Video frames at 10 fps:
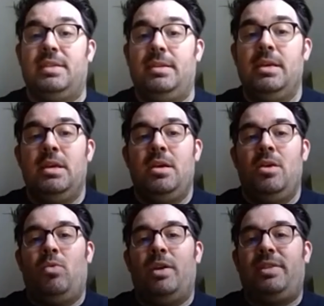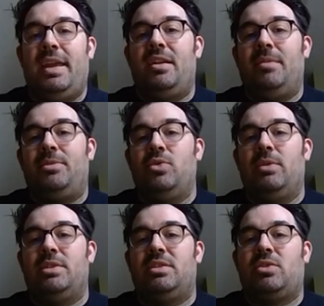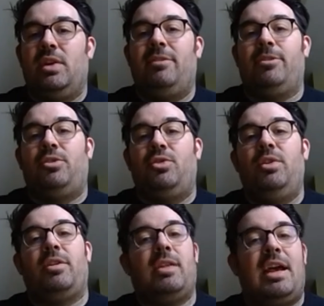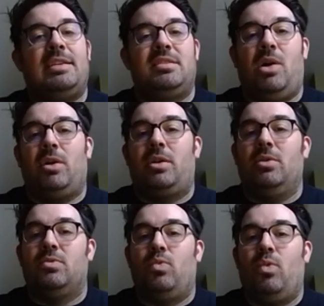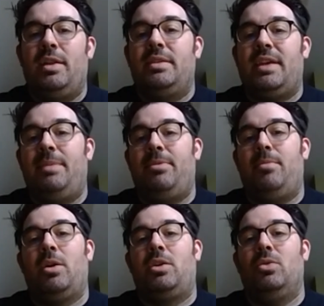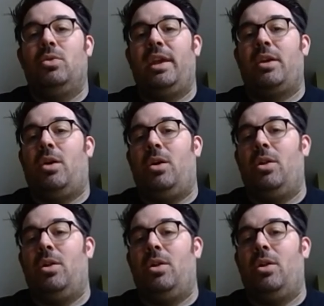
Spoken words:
And what they ended up doing was screening for two different classes of molecules. One type of molecule they call a